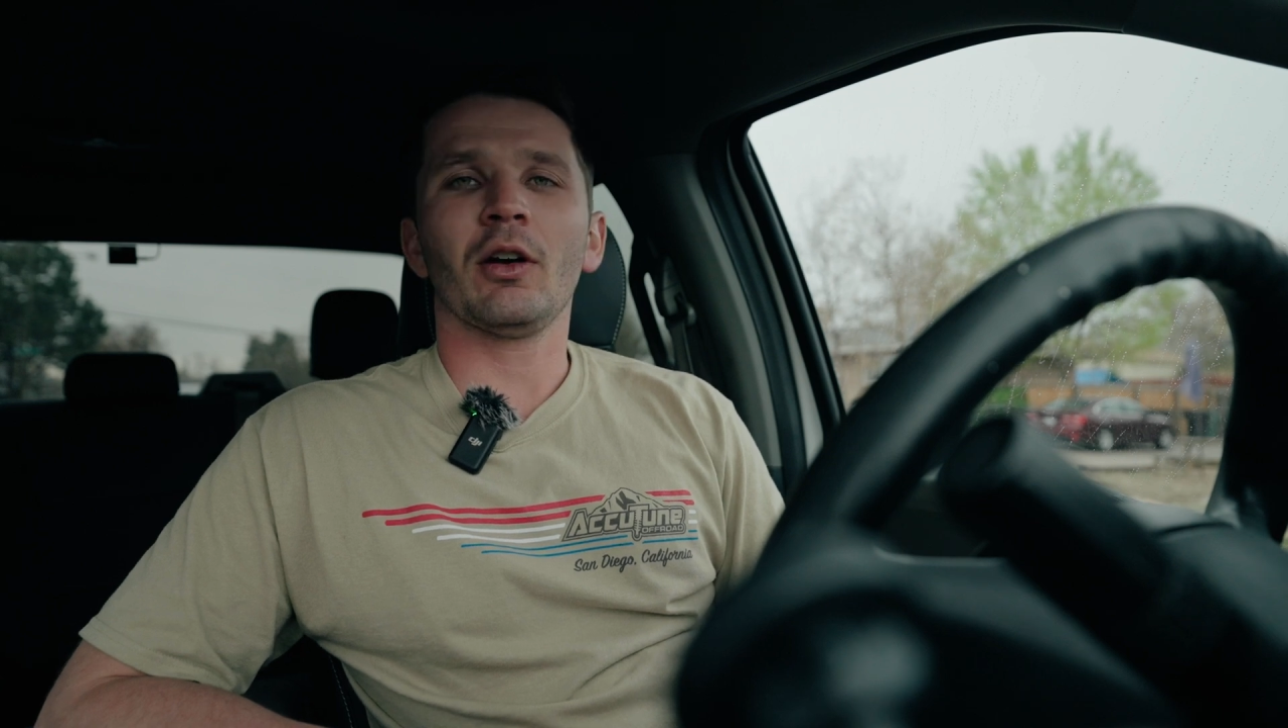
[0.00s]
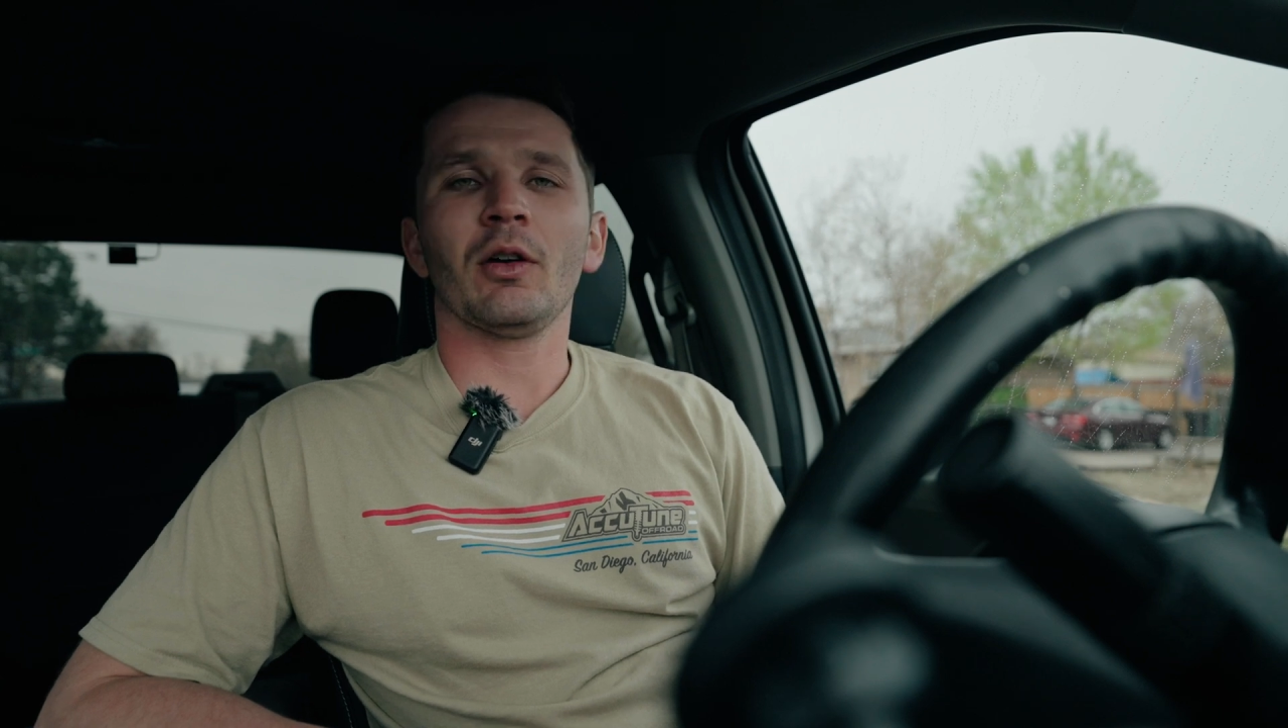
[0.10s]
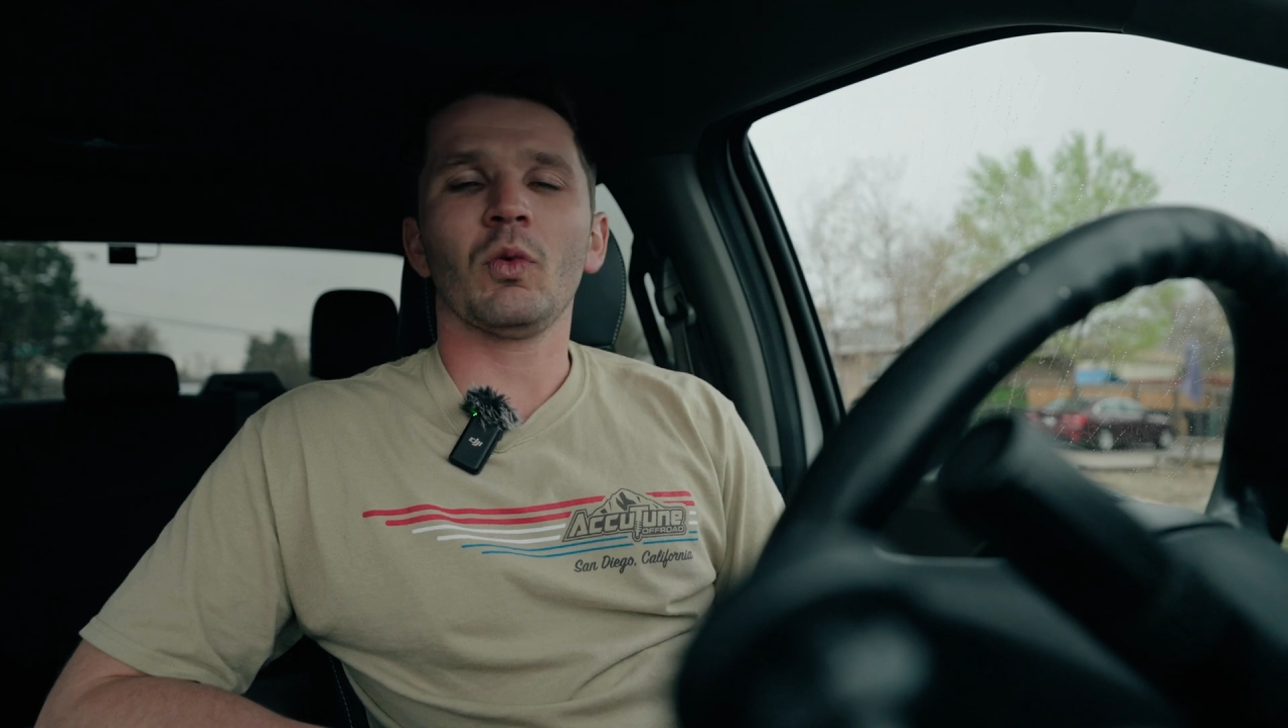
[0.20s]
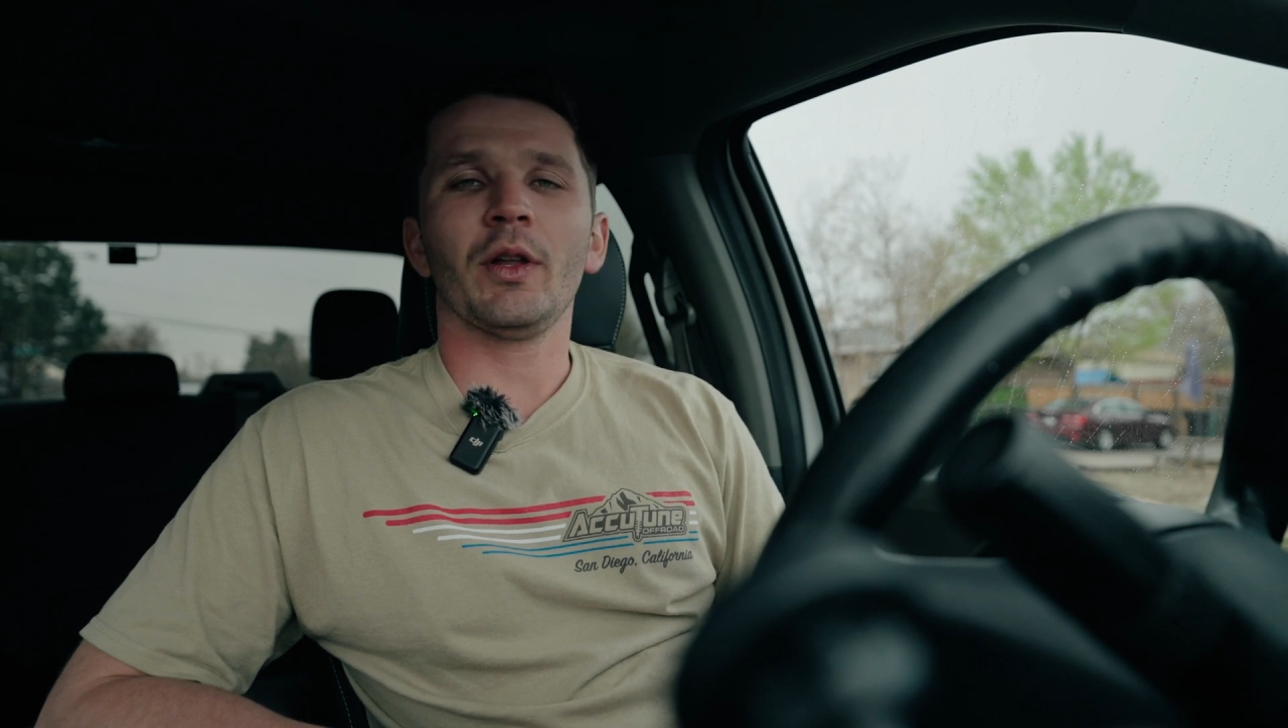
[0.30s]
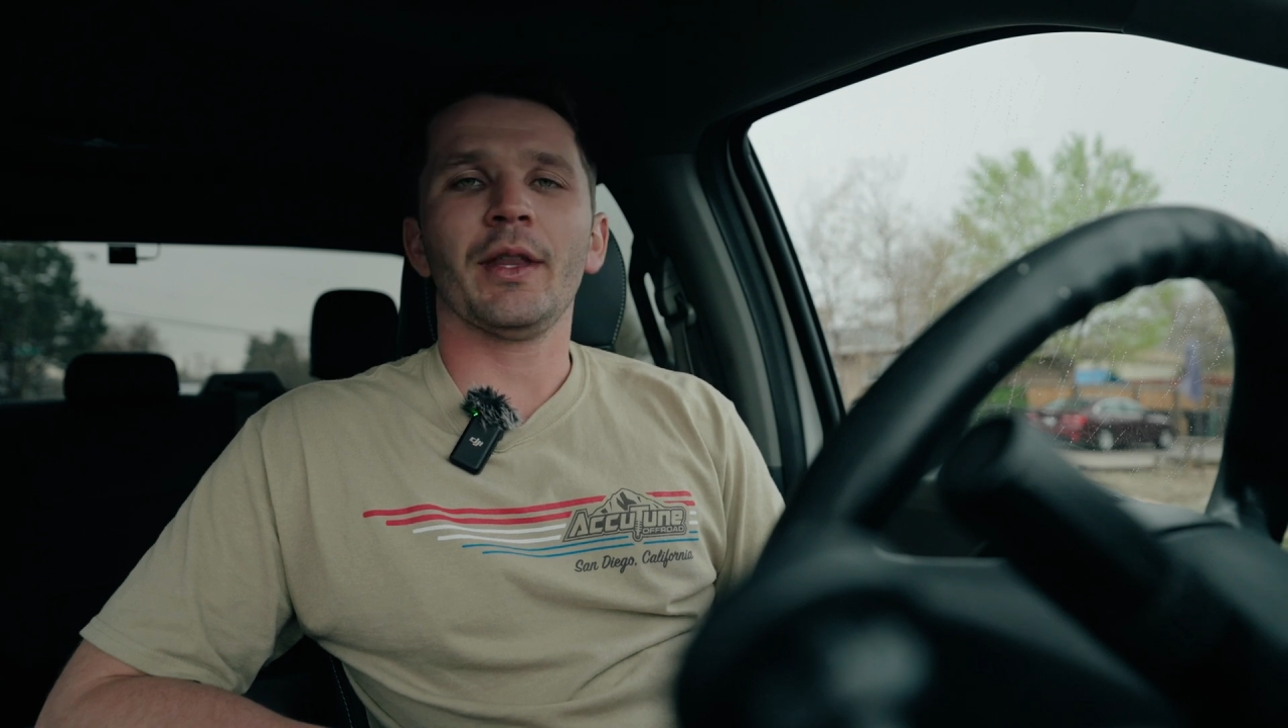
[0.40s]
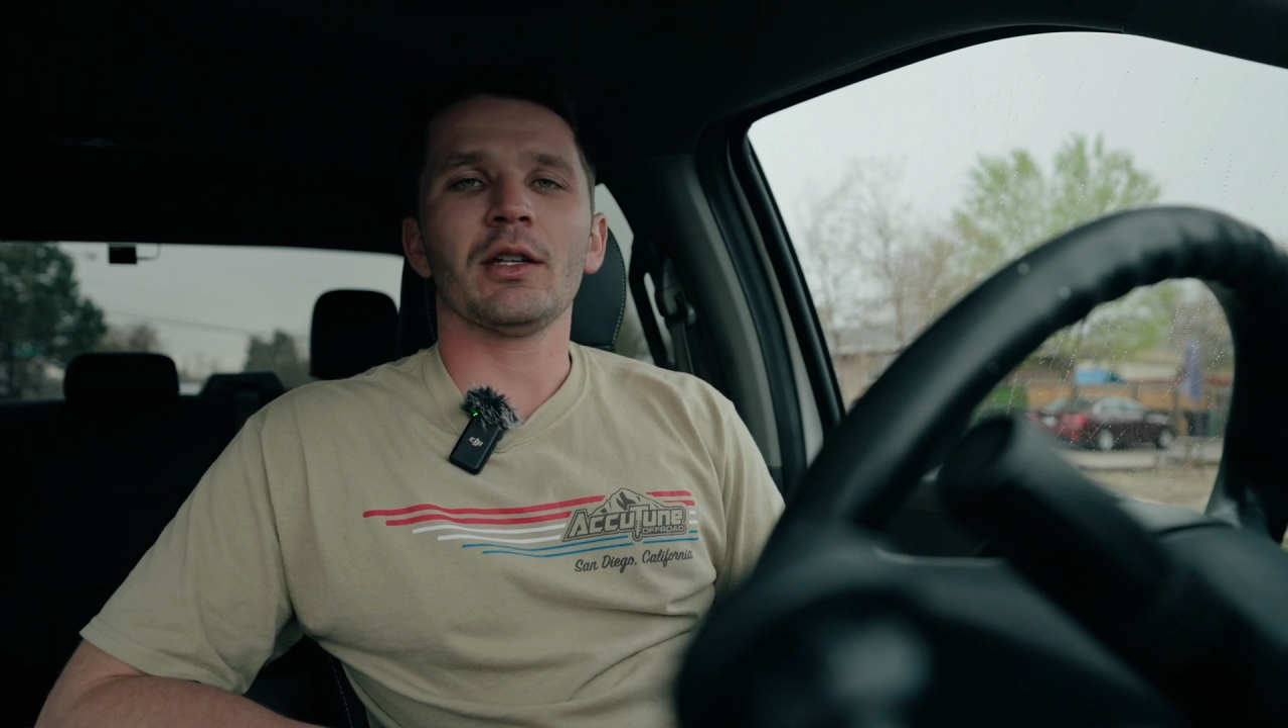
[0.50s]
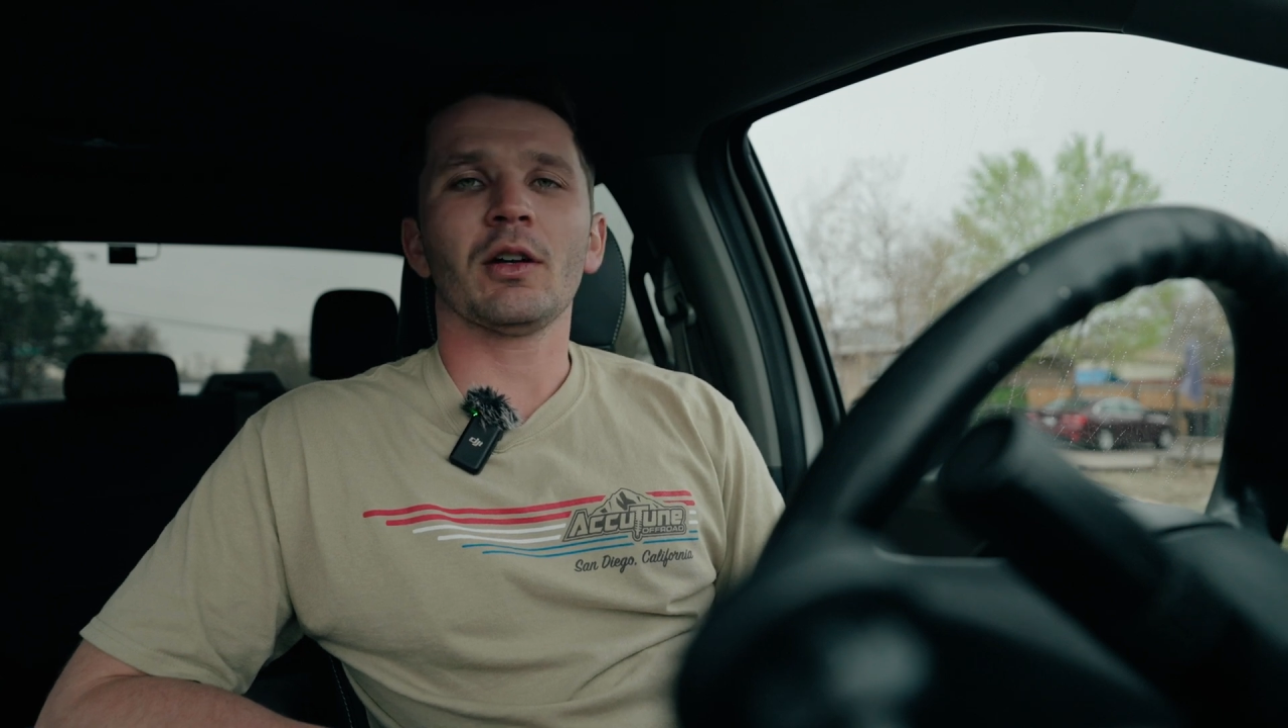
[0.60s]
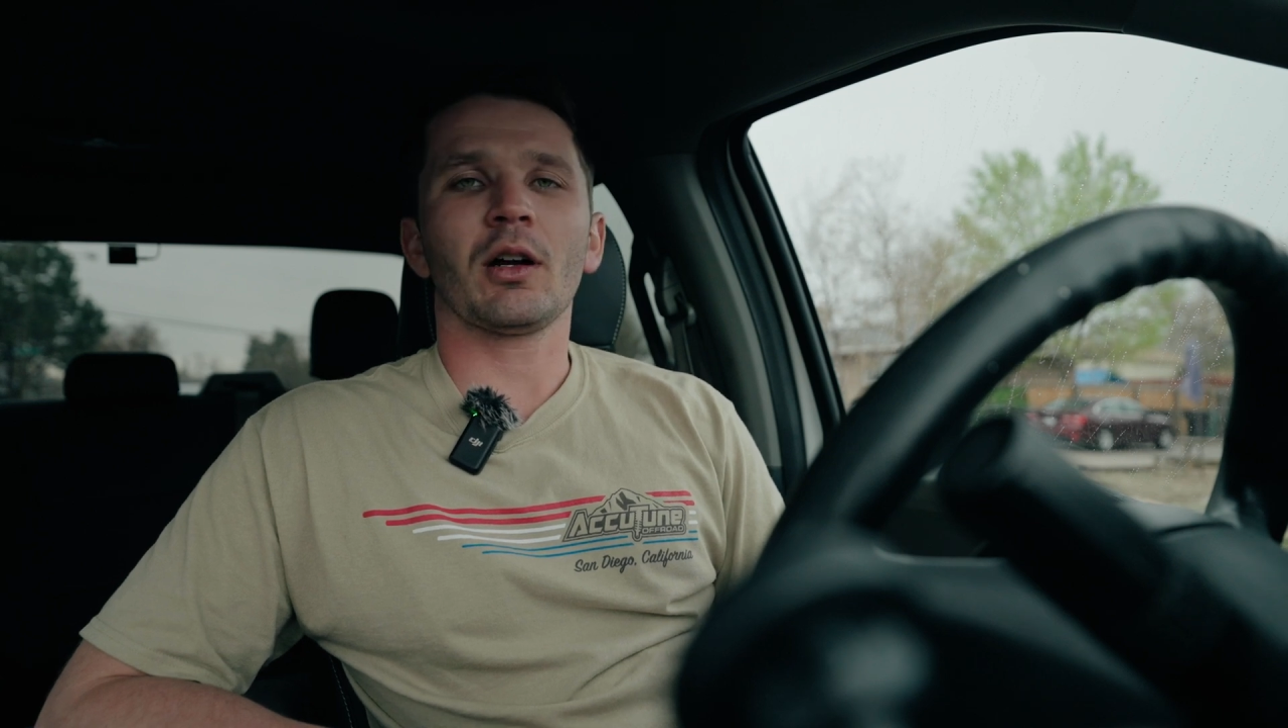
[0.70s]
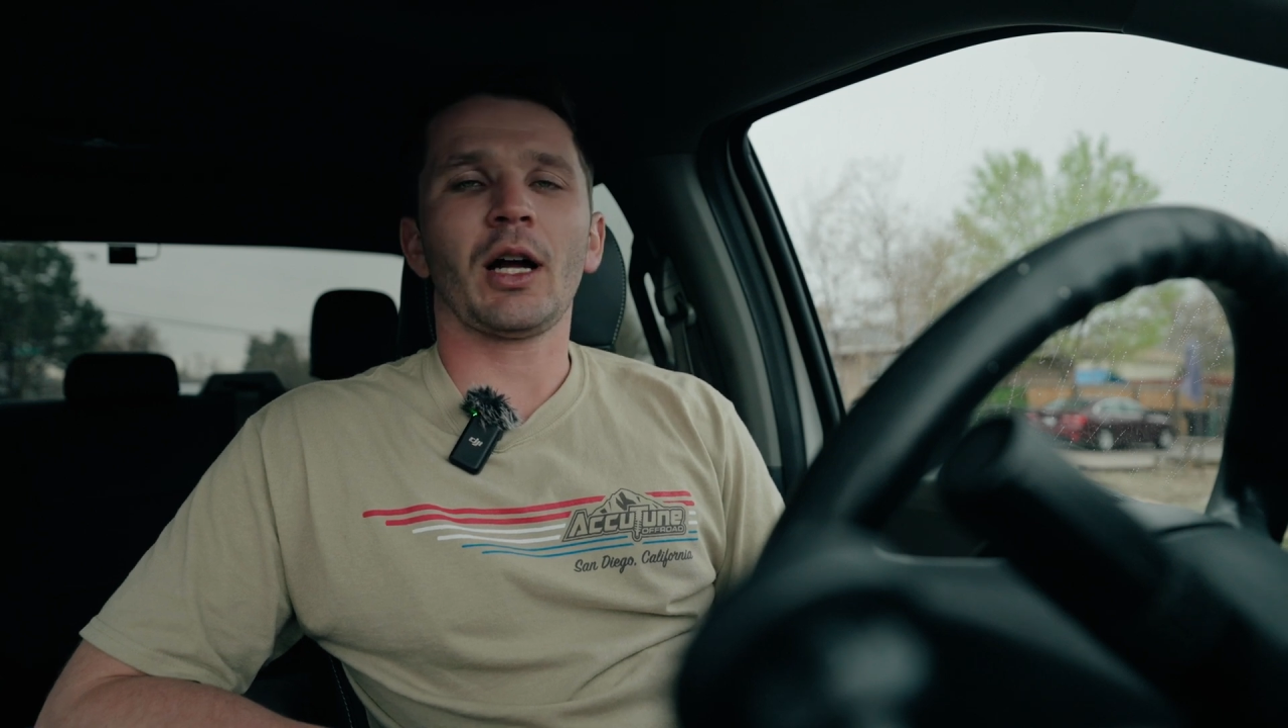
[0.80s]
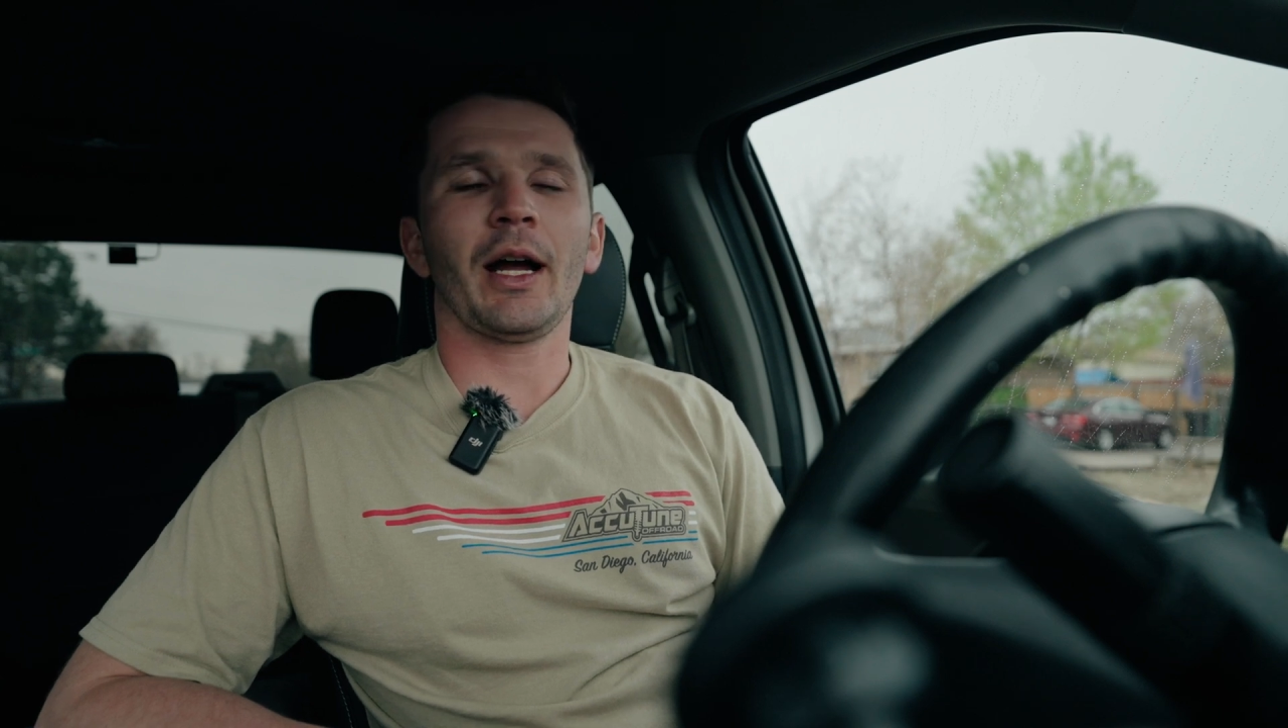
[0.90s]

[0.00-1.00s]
on one that Dark